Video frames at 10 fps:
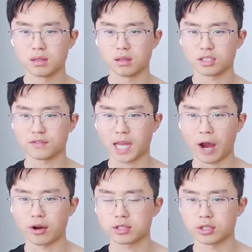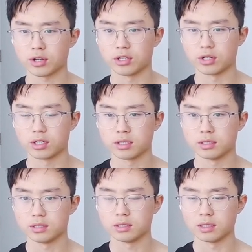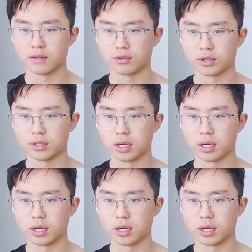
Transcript: lots of character in her delivery, you